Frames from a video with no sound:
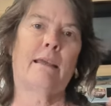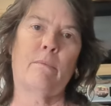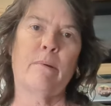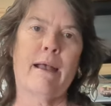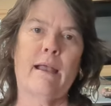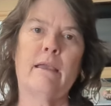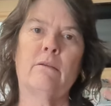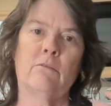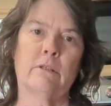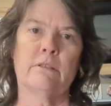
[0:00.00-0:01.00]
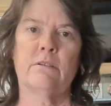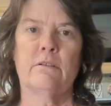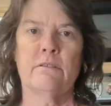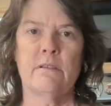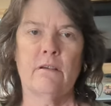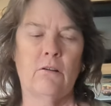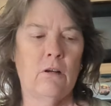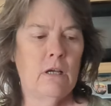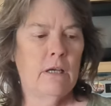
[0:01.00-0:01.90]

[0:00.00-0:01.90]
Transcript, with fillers: I buy it when it's on sale,